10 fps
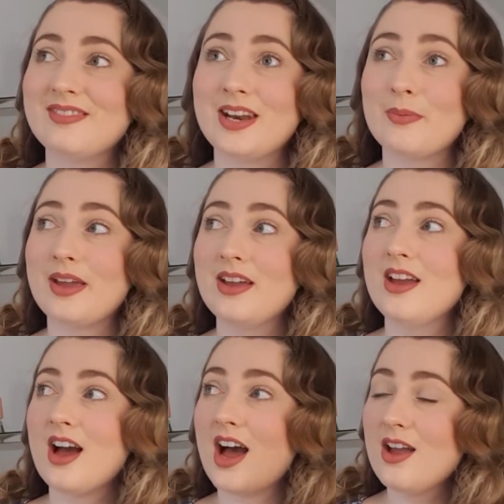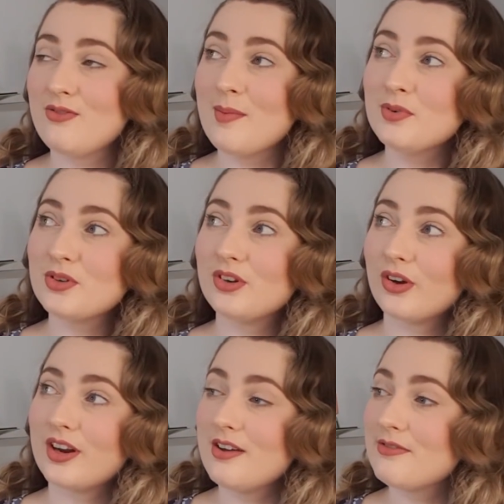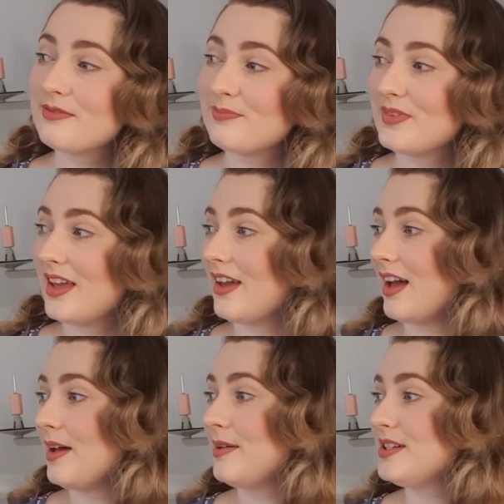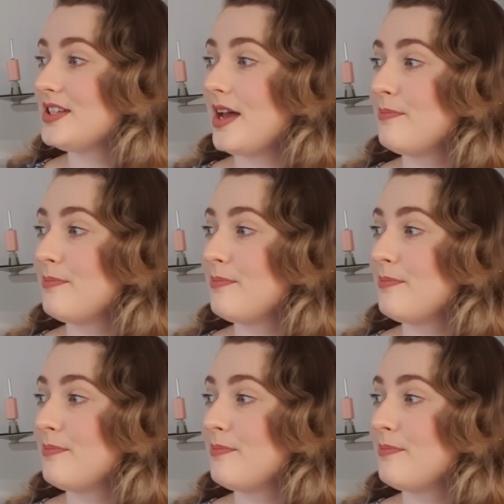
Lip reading: Anyway, I have rambled on long enough and